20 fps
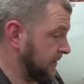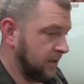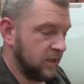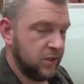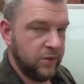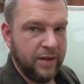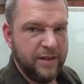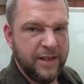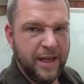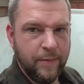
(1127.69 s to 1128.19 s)

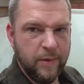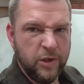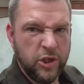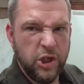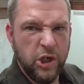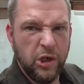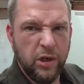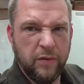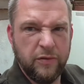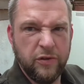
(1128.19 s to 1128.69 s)
So I take my
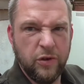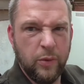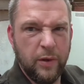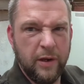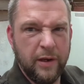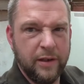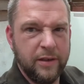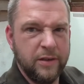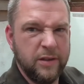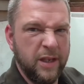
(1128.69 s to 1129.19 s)
shirt off to
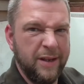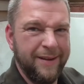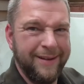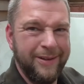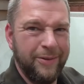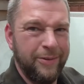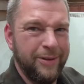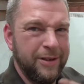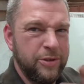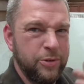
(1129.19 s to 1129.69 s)
work. So I
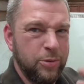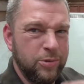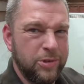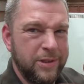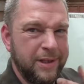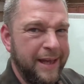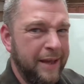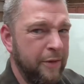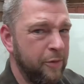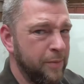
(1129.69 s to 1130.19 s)
don't want to talk to
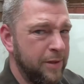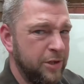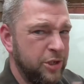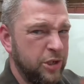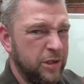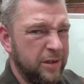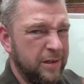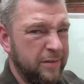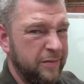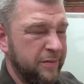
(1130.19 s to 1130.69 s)
the camera with my
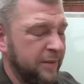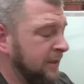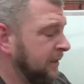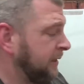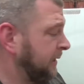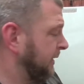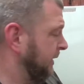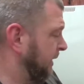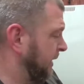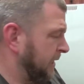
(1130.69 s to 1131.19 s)
shirt off.
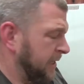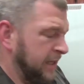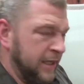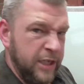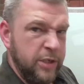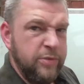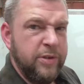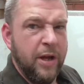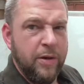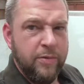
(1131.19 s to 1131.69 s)

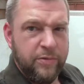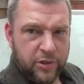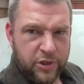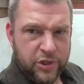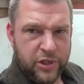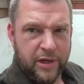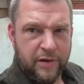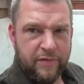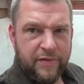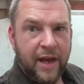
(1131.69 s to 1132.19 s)
You don't
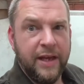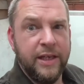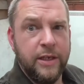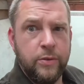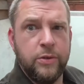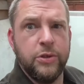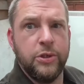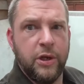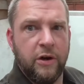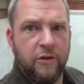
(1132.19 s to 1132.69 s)
deserve that.
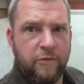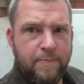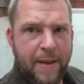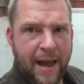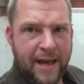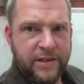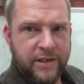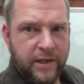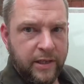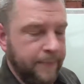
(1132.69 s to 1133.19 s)
You deserve
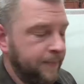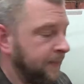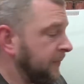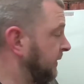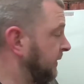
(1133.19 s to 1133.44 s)
better.